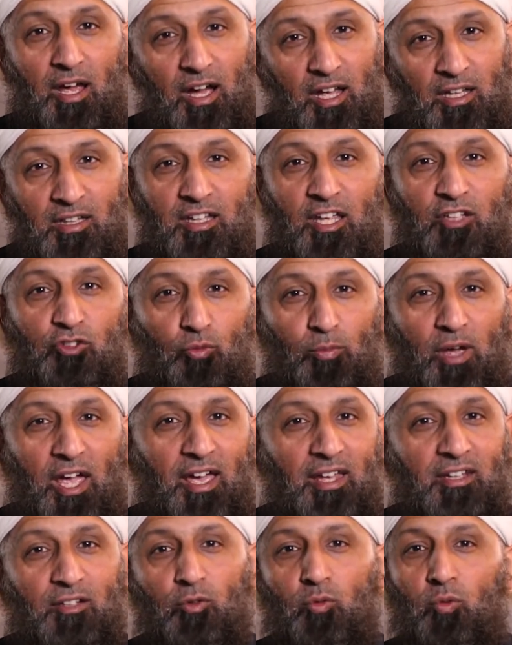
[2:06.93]
Allah
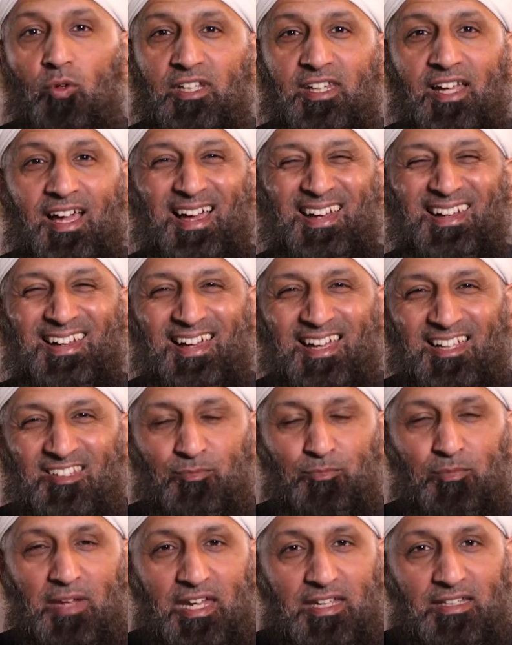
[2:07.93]
subhanahu wa ta'ala
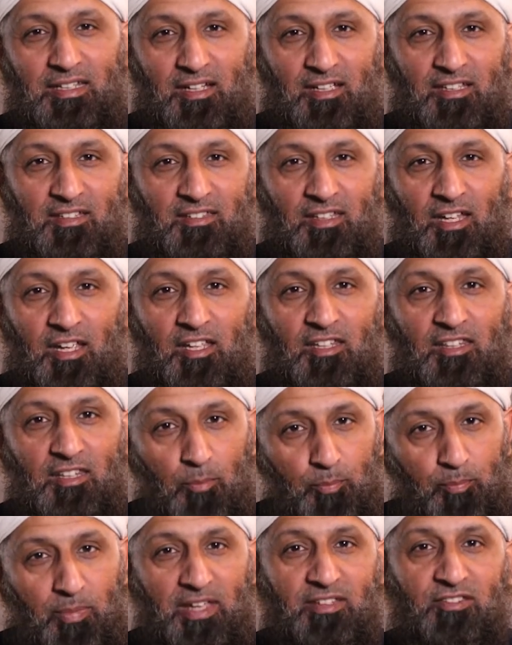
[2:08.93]
has made us
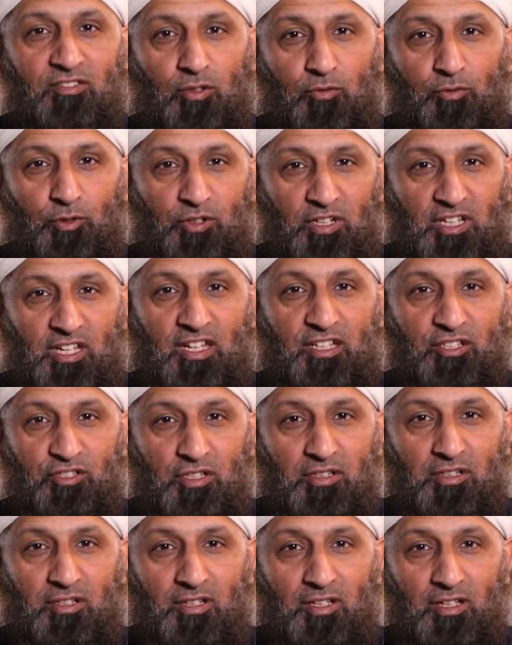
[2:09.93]
the best of
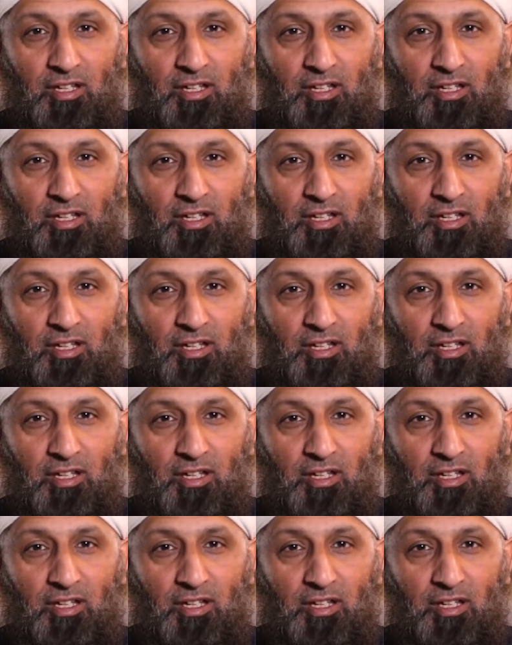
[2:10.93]
creation.